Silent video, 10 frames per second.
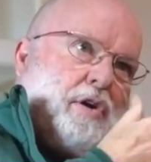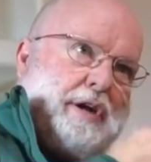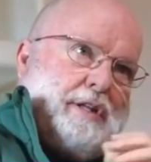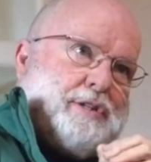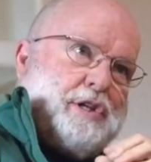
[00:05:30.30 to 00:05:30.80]
or
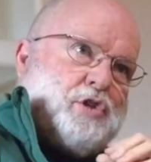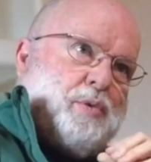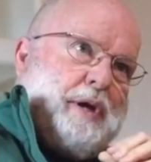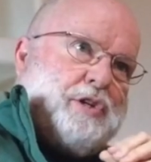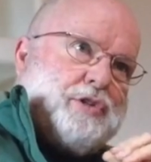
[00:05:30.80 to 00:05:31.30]
any
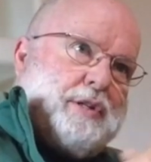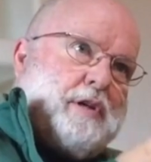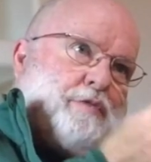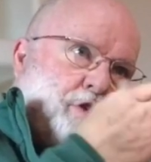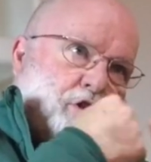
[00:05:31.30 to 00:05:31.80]
situation
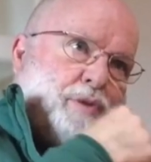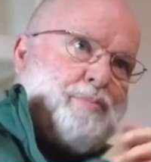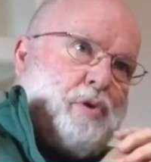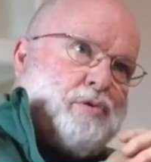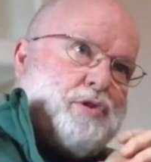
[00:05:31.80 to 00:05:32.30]
that first
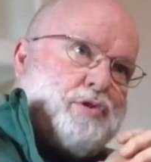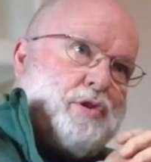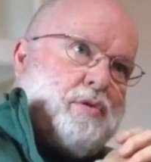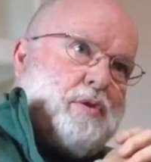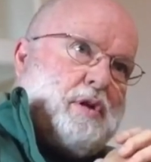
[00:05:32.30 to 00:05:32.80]
approaches
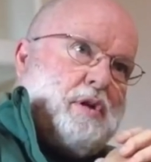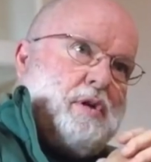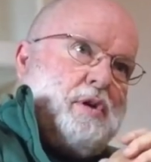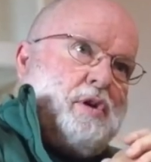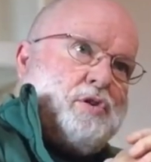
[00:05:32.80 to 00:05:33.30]
you.
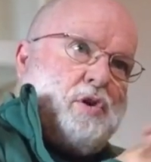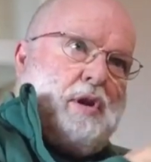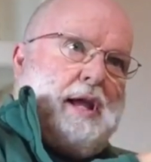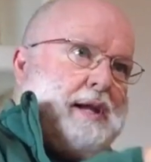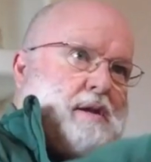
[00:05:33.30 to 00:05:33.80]
Mm-hmm. So,
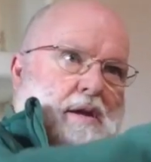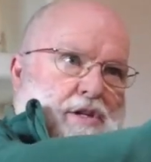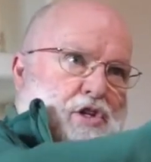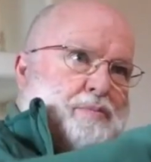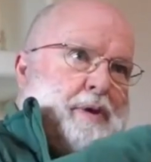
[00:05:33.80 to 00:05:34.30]
like, I
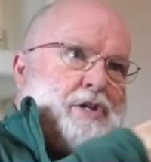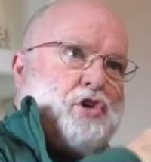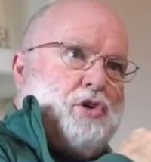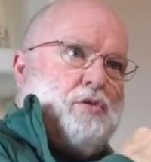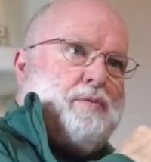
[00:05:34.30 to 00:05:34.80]
just met
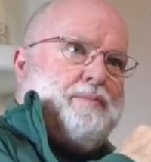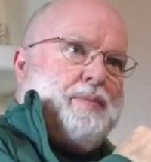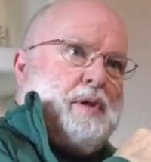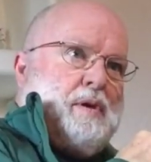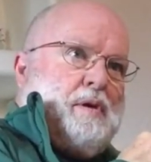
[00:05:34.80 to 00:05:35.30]
you.
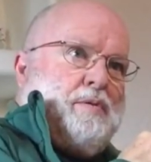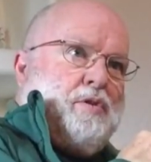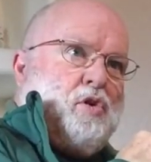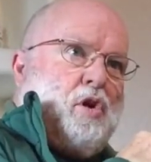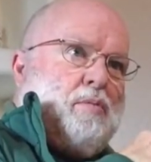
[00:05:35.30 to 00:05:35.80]

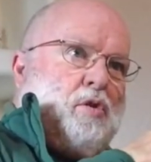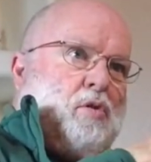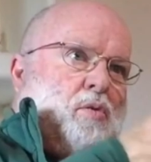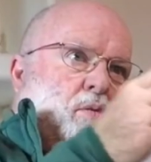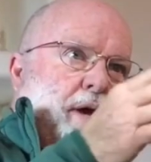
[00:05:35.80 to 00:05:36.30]
The
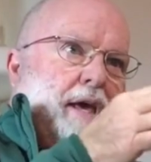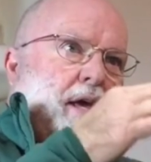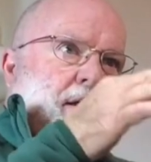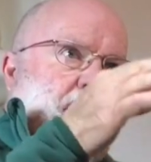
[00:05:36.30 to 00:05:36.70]
normal way,